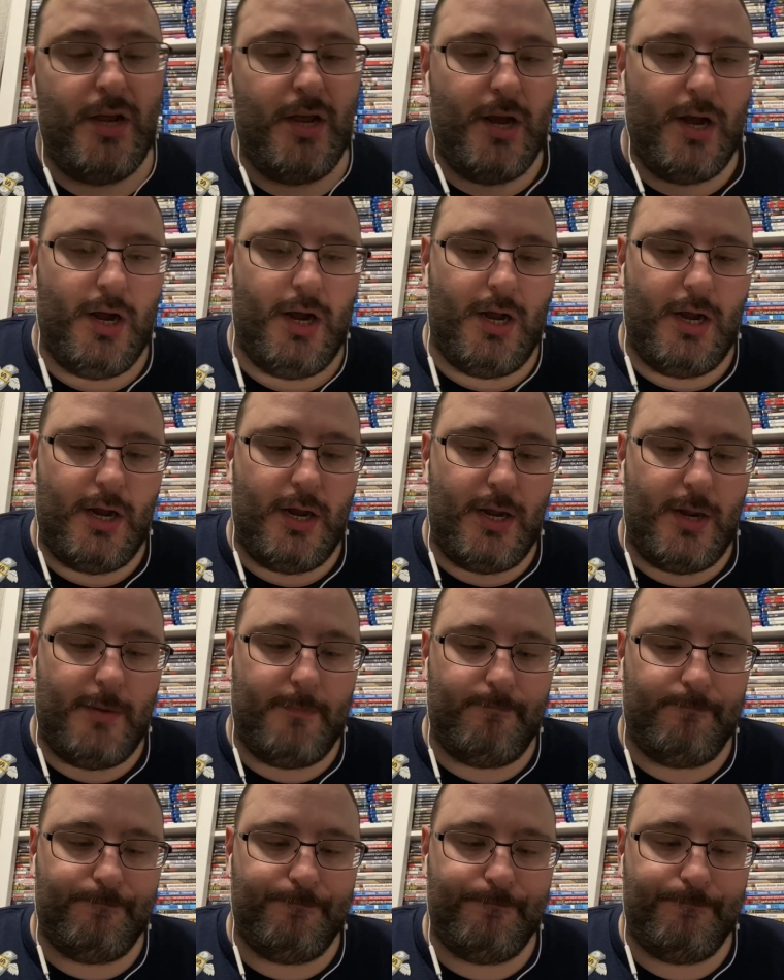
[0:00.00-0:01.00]

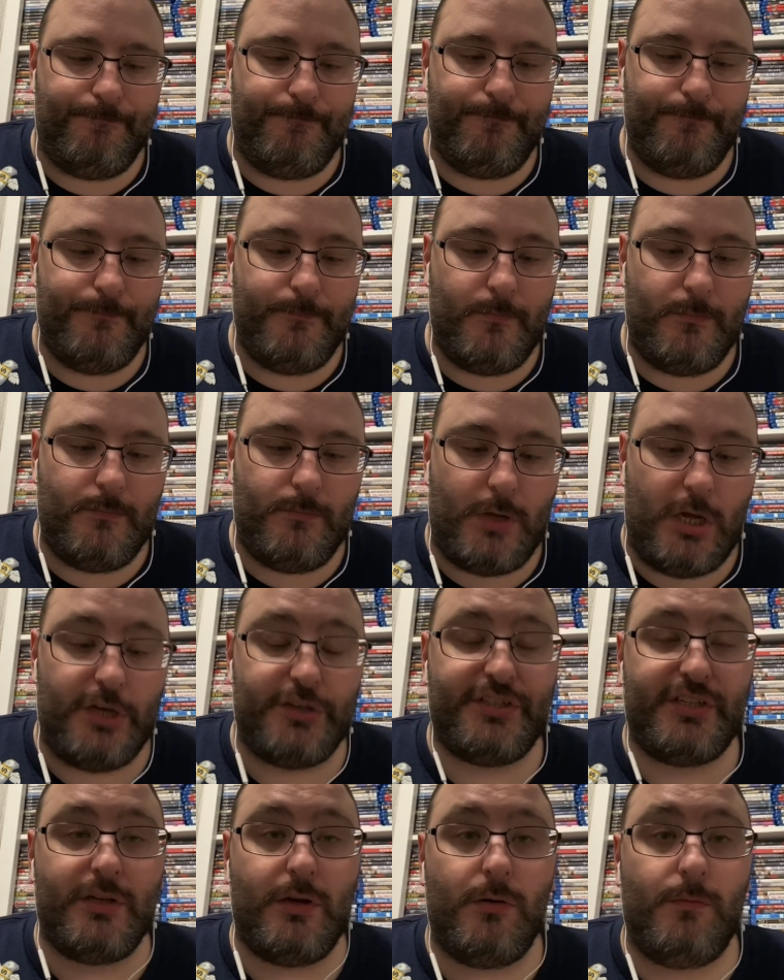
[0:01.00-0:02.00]

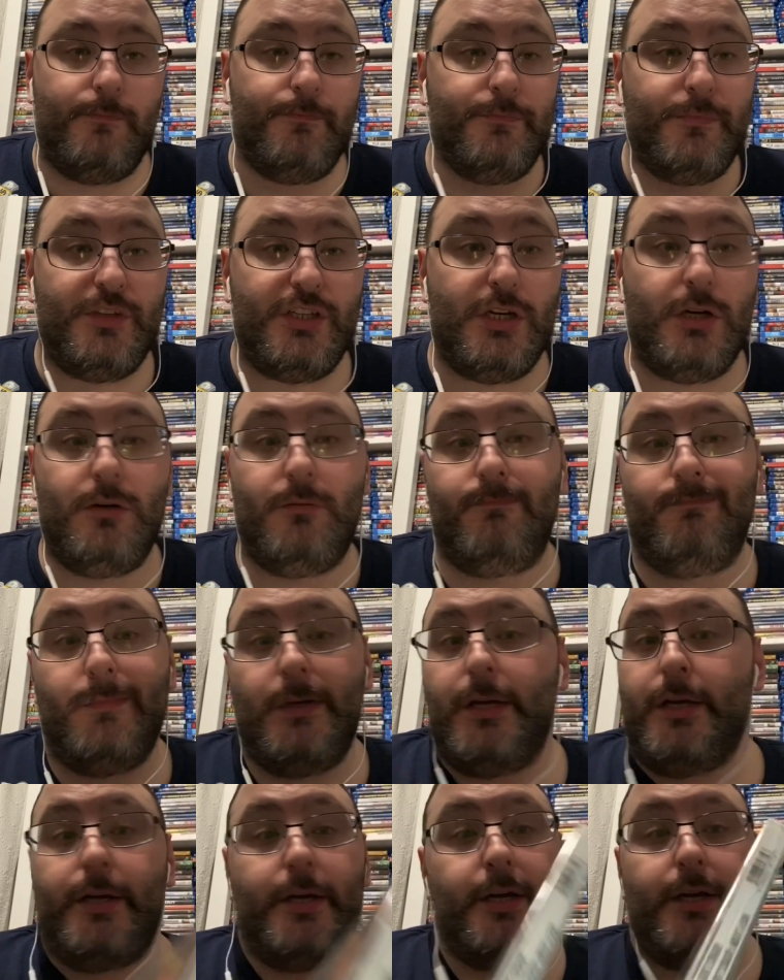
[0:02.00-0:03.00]
also. So
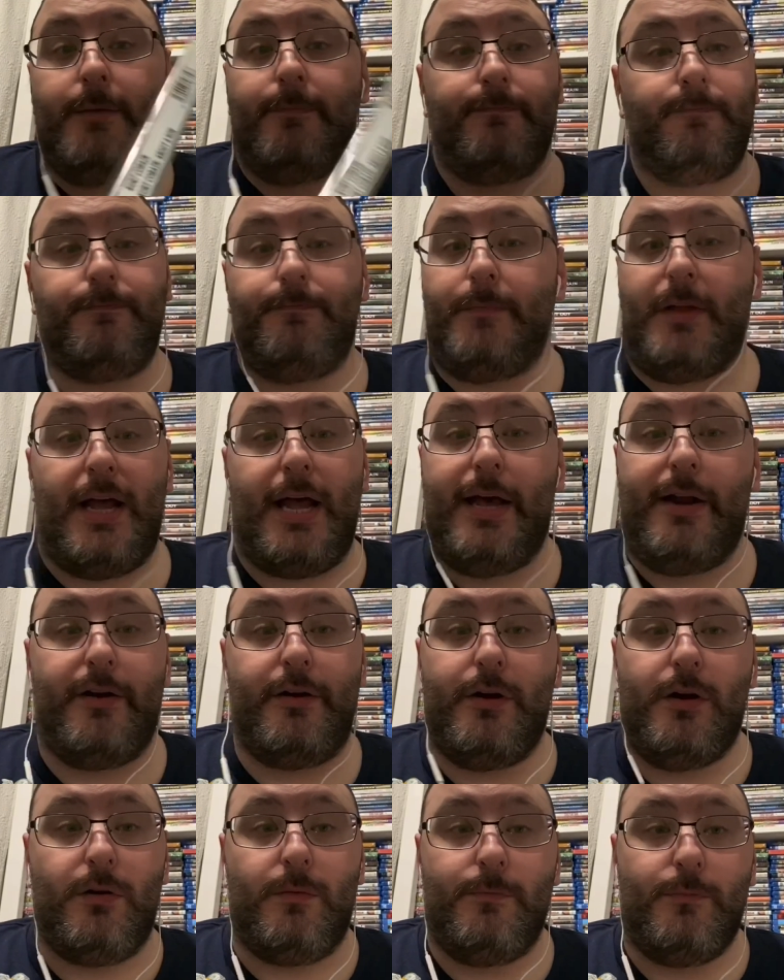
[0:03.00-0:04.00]
I don't
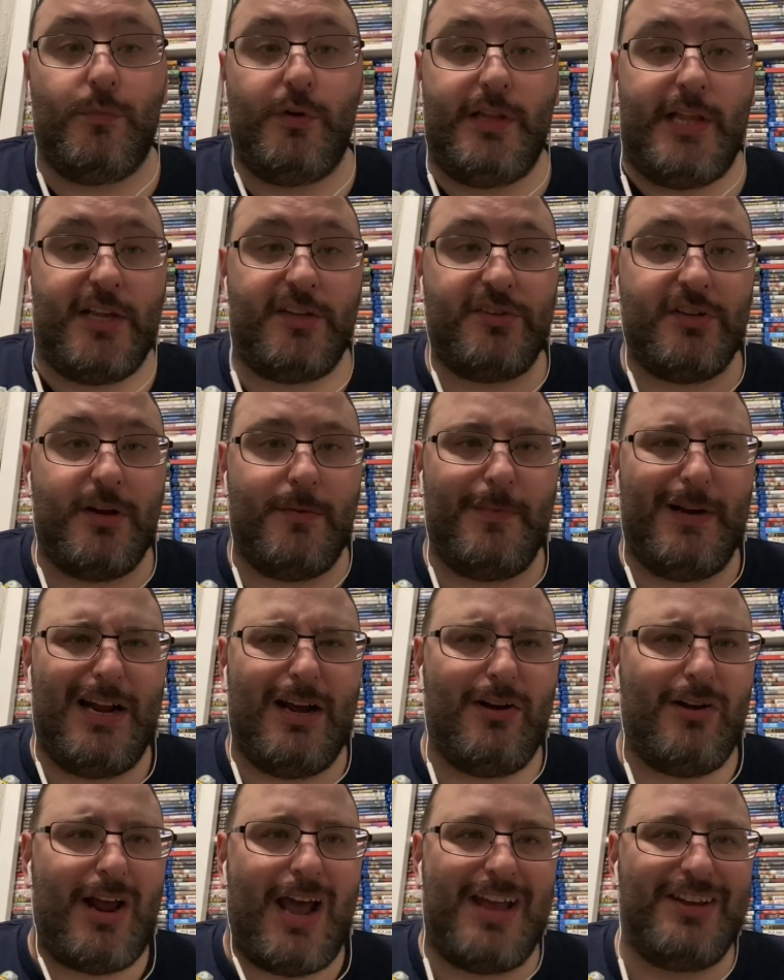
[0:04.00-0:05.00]
know when that's coming
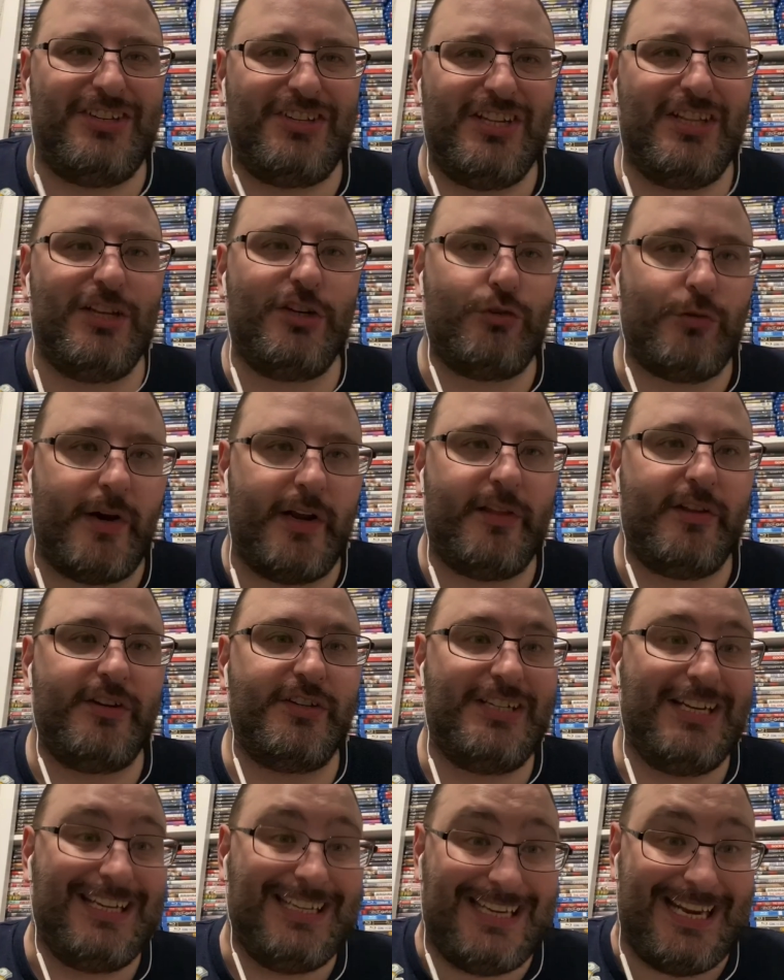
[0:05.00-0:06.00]
out. I seen the trailer
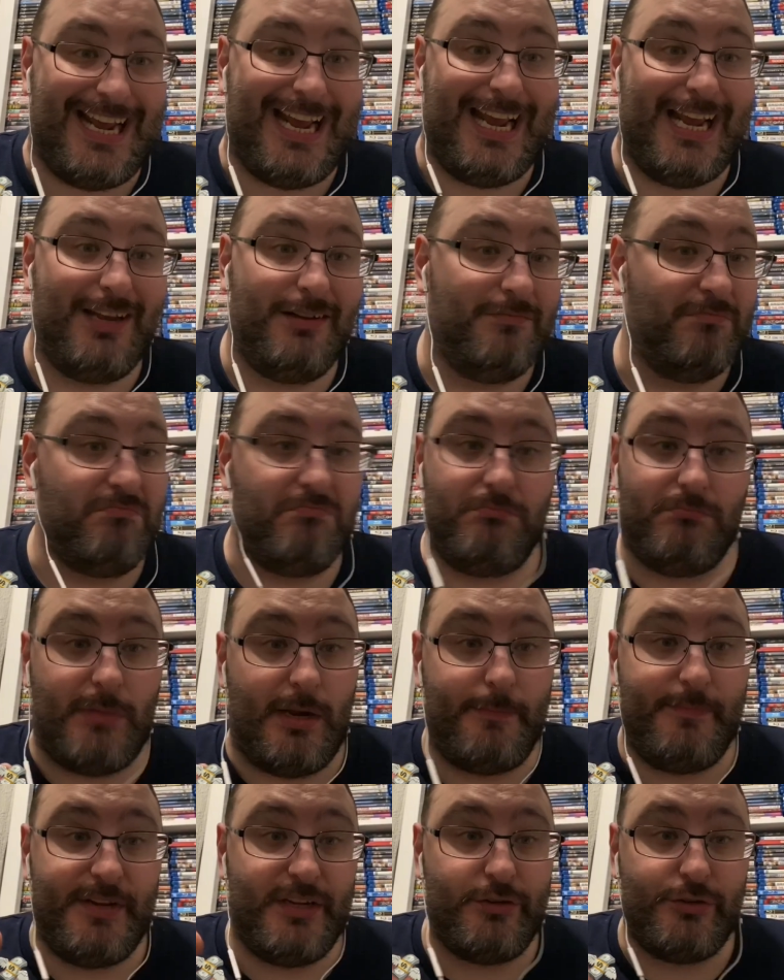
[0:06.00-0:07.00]
today.
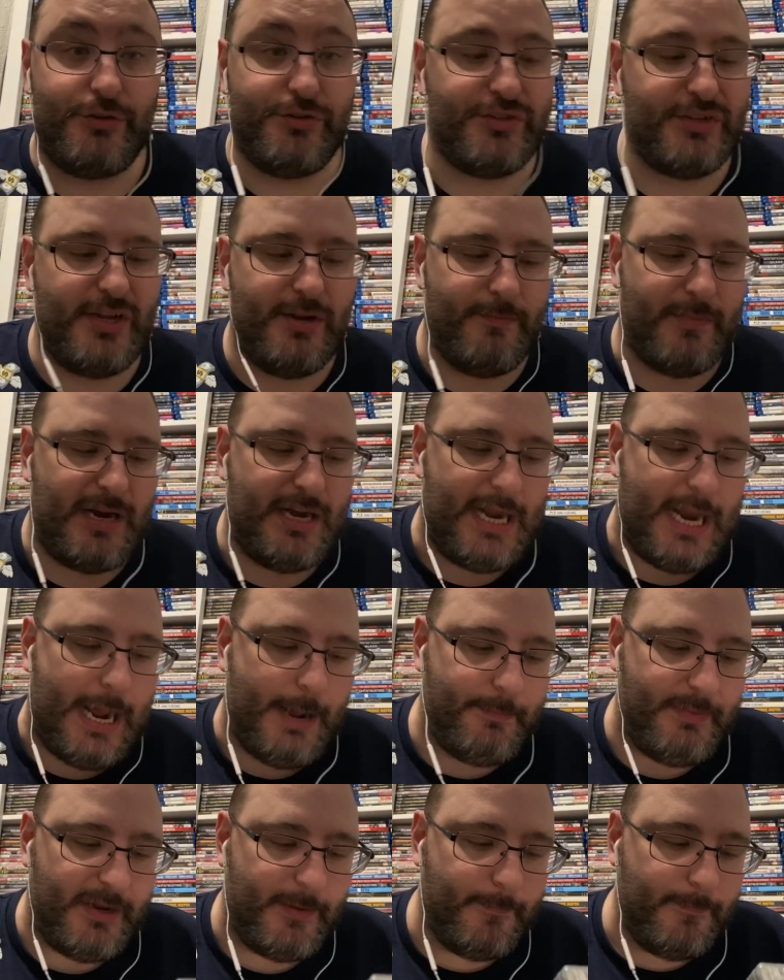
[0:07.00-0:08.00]
Might be interesting, might not be.